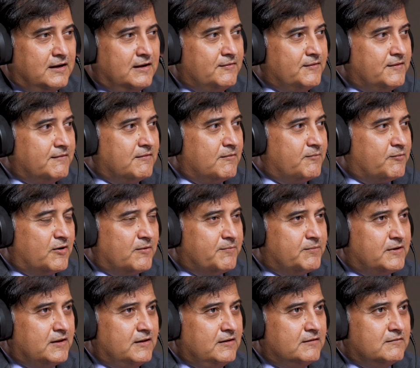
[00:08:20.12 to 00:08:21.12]
And there were
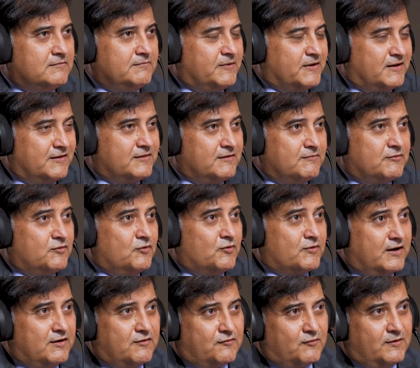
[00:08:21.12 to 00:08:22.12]
properties, because there was no
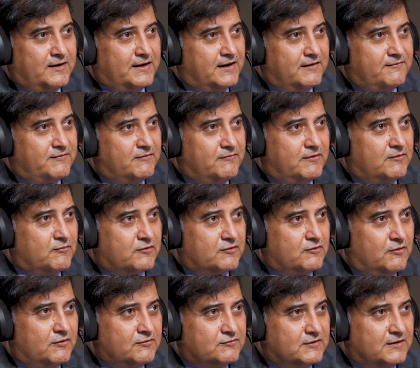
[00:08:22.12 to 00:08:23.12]
control and everyone was
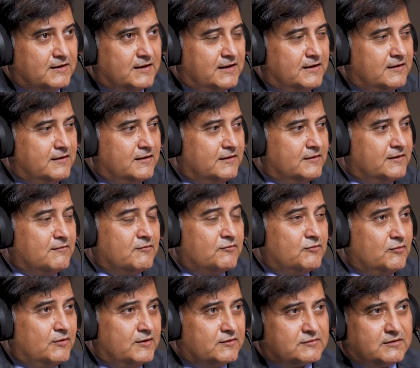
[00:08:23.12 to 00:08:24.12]
launching, and there was
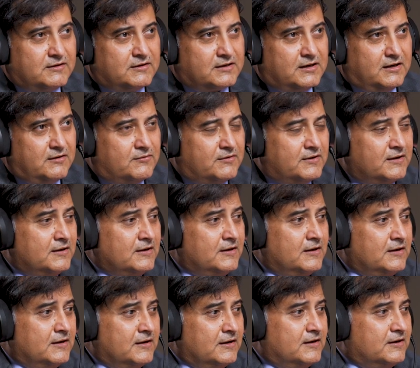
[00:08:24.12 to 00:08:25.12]
no escrow account.
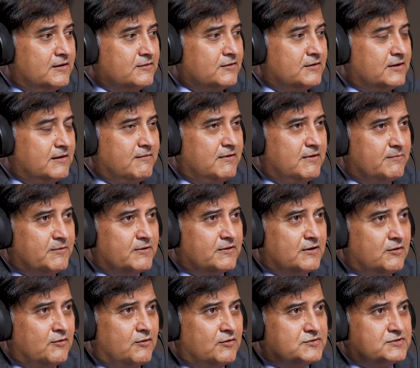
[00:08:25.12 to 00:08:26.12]
So developers
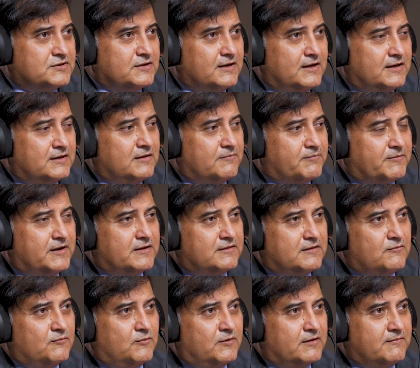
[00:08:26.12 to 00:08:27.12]
are launching at the
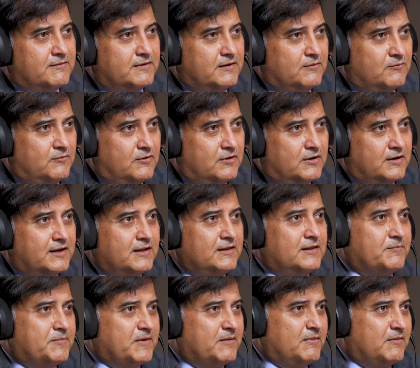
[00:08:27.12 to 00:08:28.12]
prices whatever they want, and
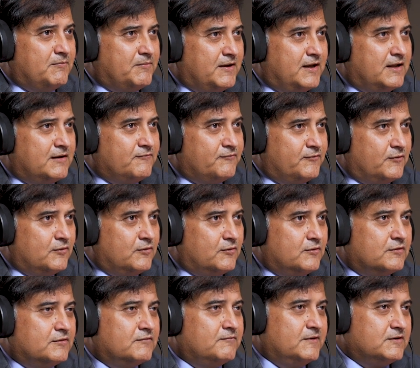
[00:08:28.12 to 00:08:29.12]
the payment plan
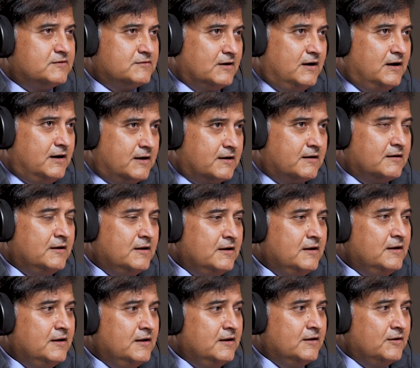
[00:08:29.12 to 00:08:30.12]
follows, which are
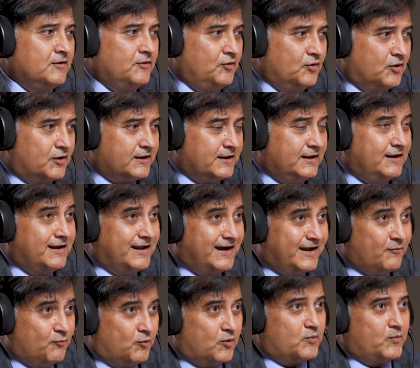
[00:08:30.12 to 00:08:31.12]
not in
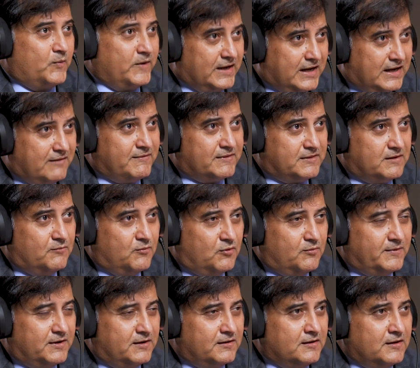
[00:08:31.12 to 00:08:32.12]
line what we have at the
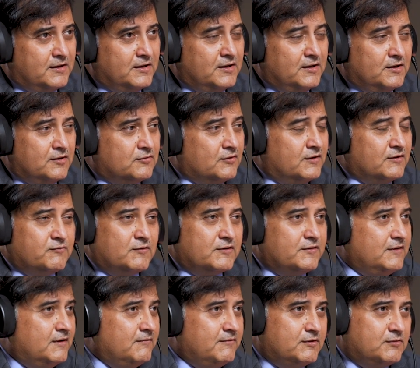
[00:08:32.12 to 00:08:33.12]
moment. So it was
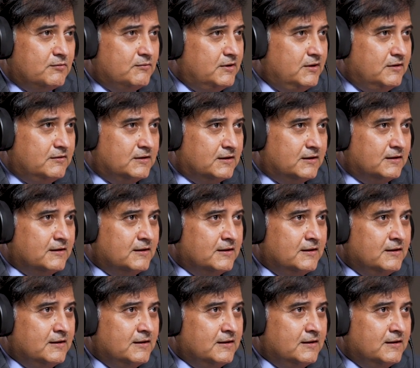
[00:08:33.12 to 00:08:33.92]
never too easy